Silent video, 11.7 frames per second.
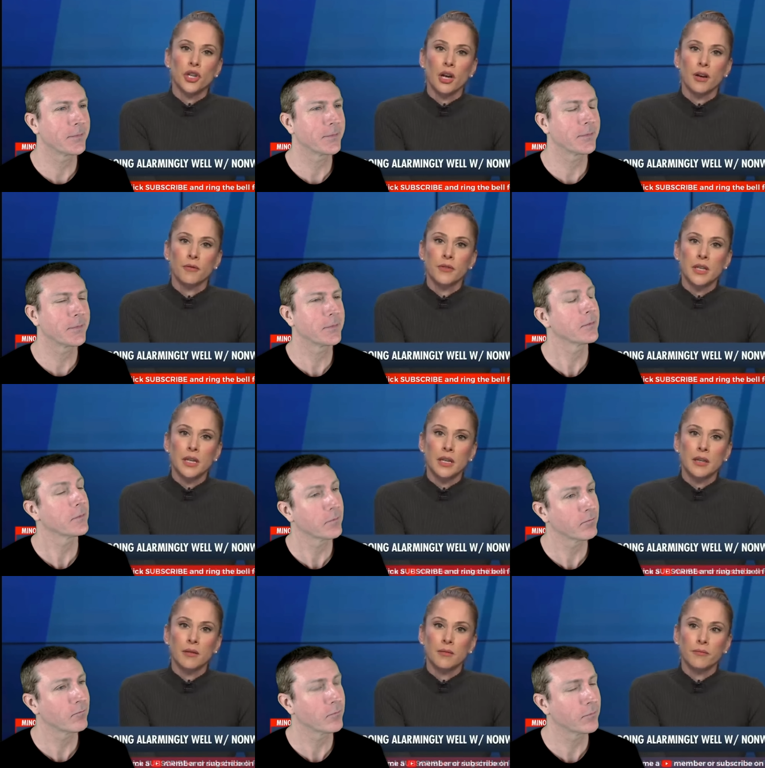Speaker 1: of
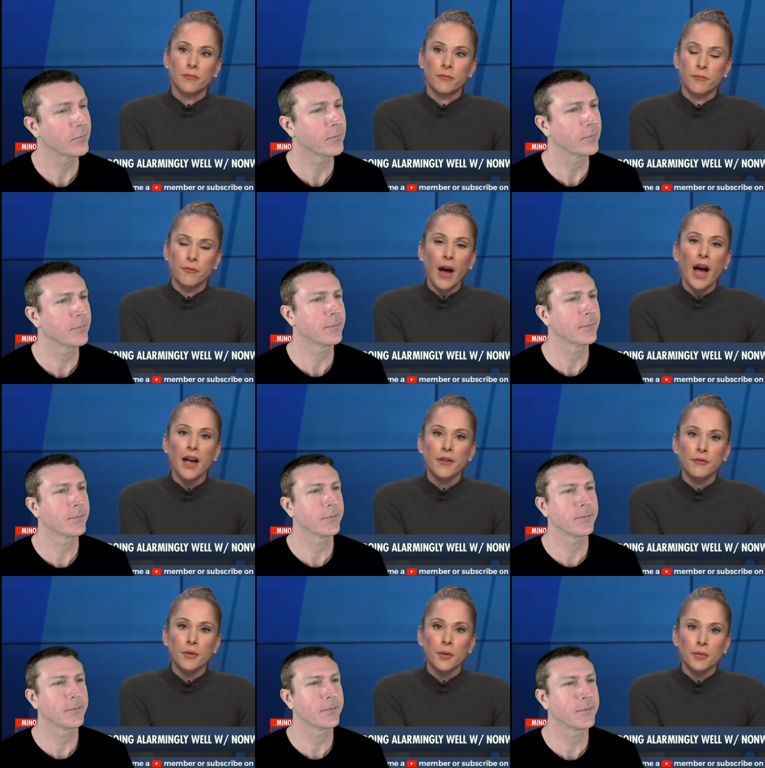the
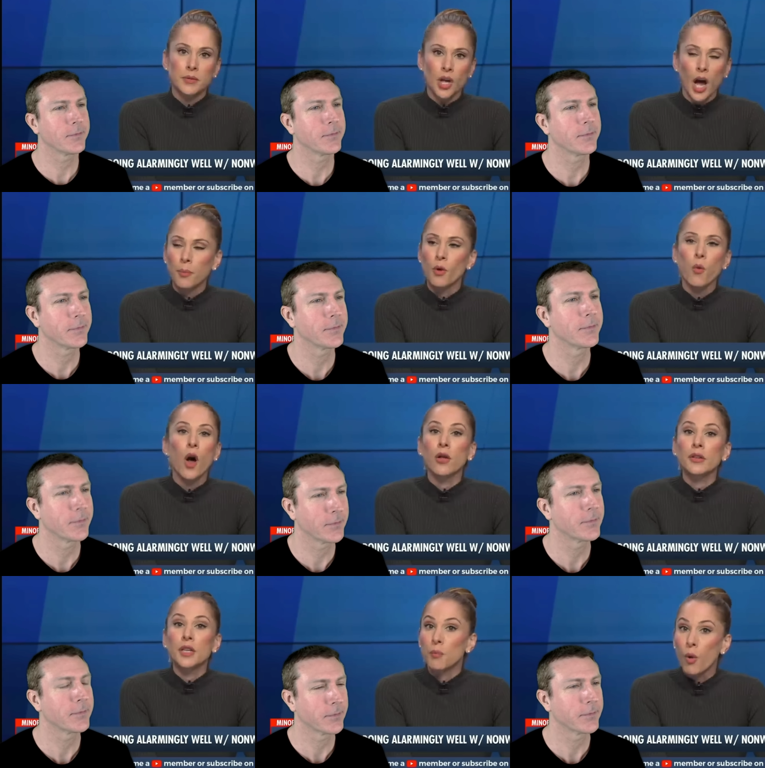five top
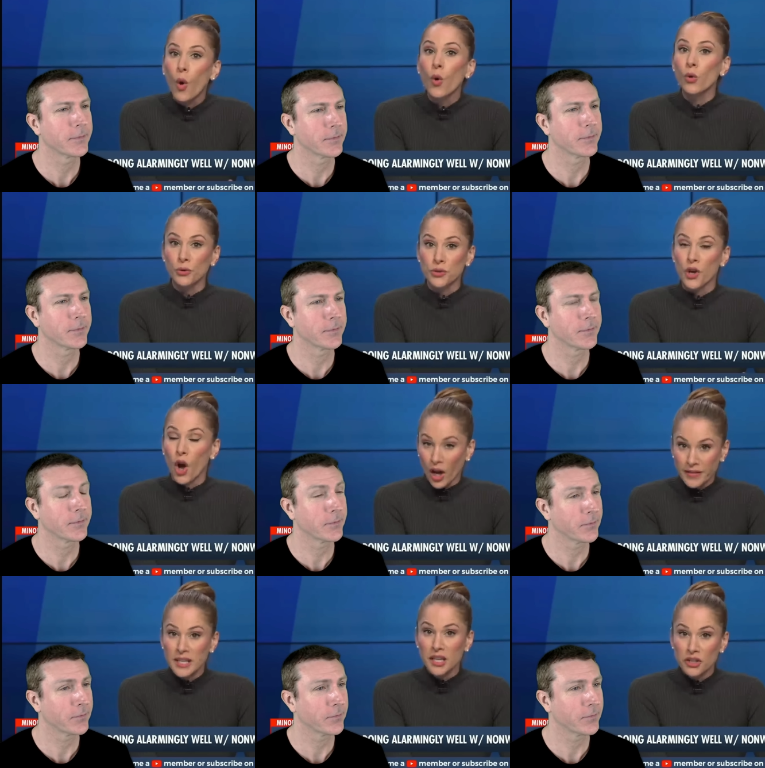quality polls
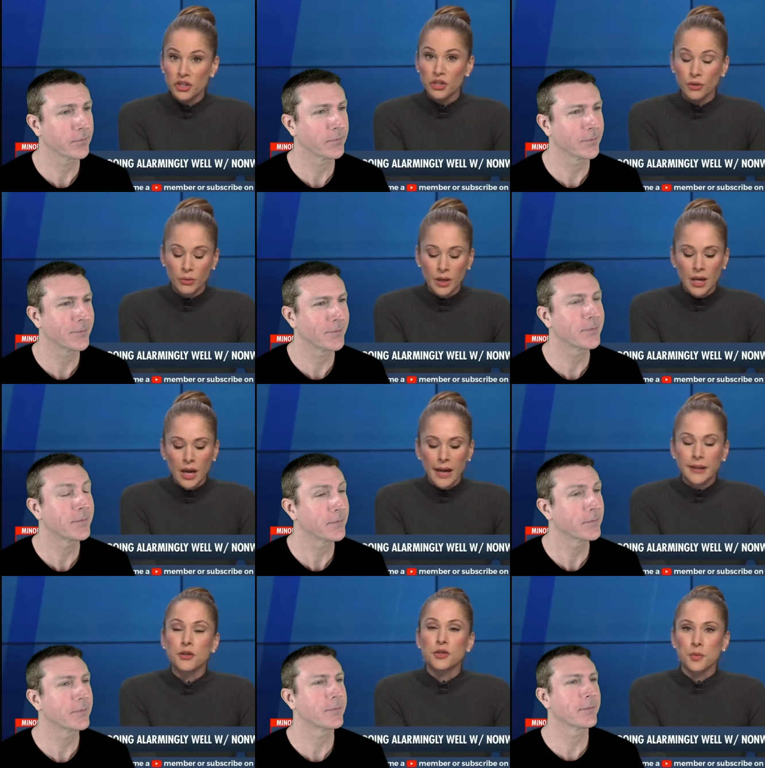on the issue,
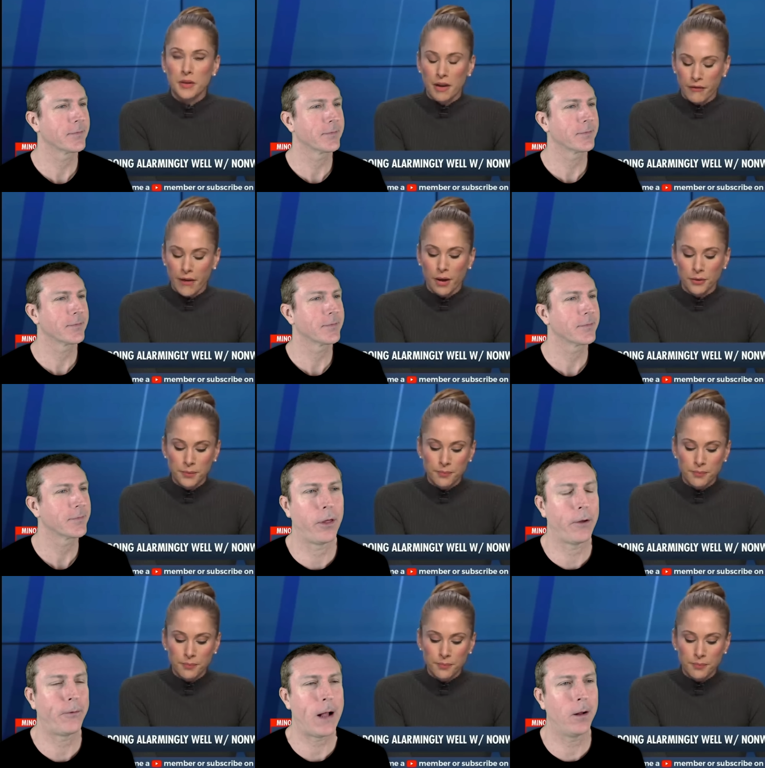and here's what they found.
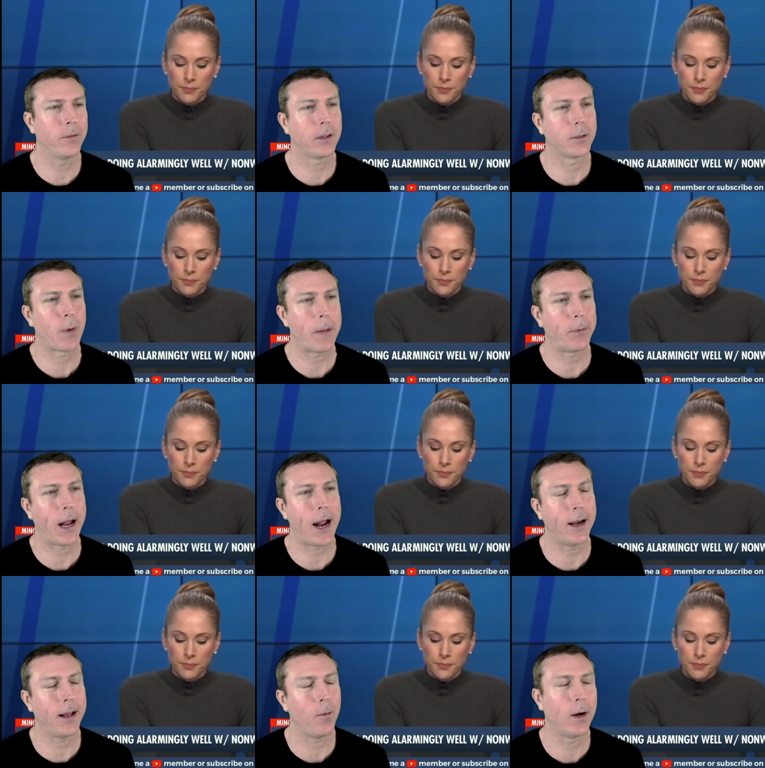
Speaker 2: They found that the
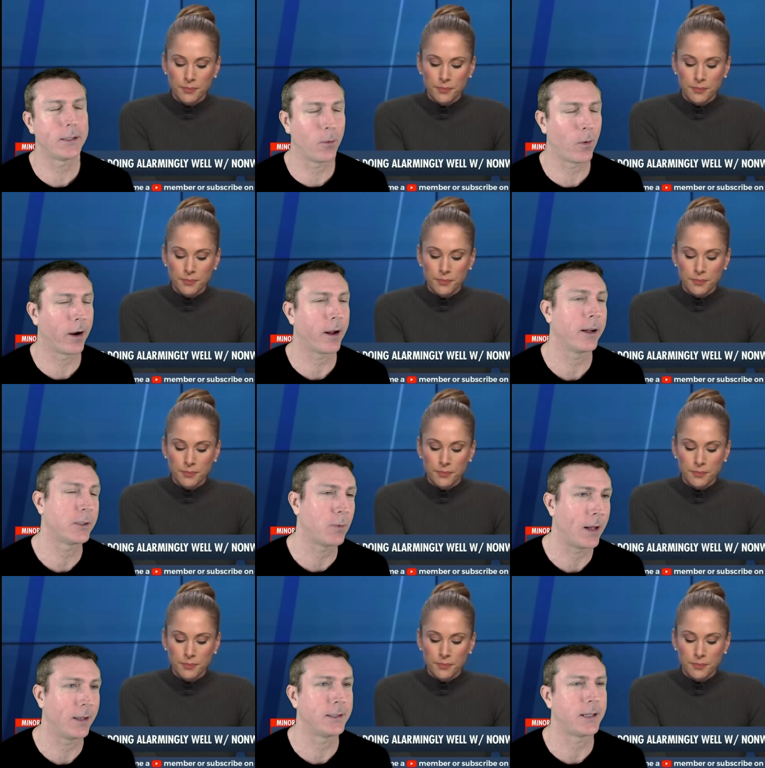propaganda wasn't working
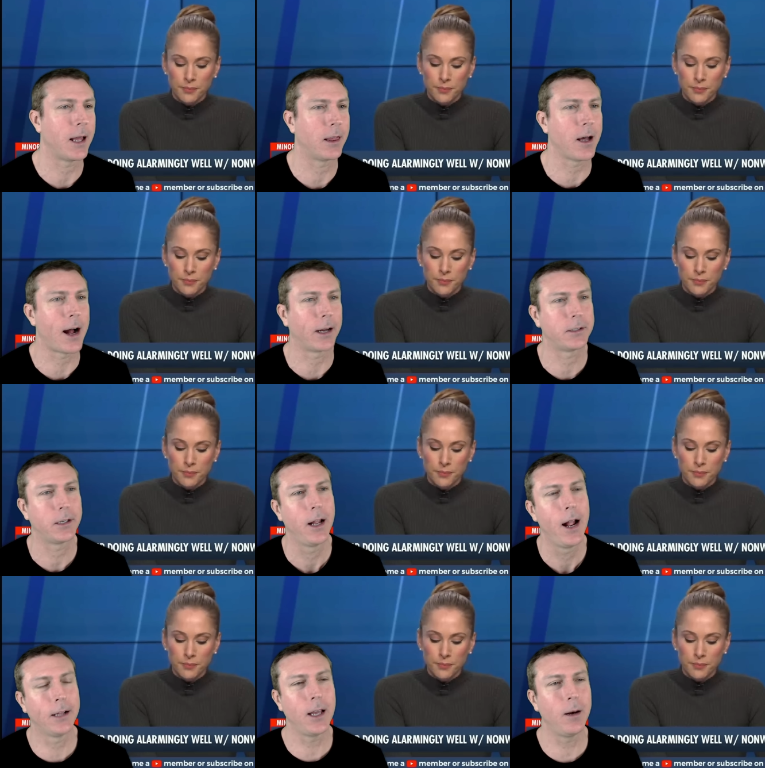as well as they thought.
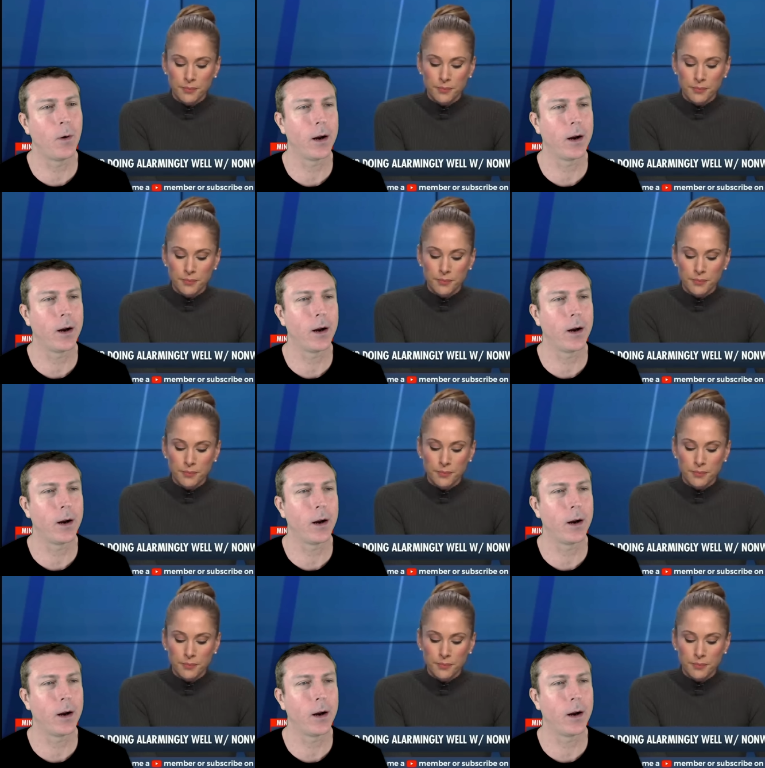It didn't